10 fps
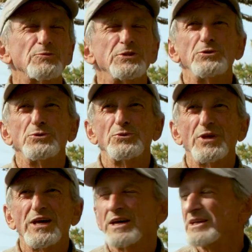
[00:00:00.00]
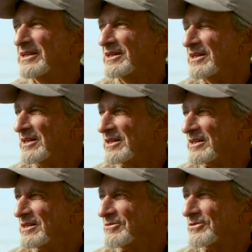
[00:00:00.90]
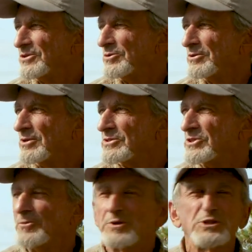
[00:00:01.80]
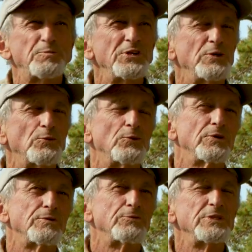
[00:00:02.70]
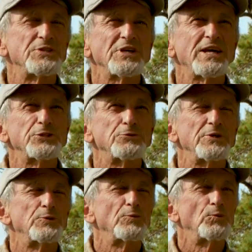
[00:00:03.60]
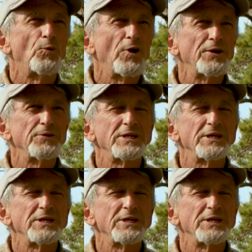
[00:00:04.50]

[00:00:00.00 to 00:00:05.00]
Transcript: We knew that if the salt marsh peat were resaturated with water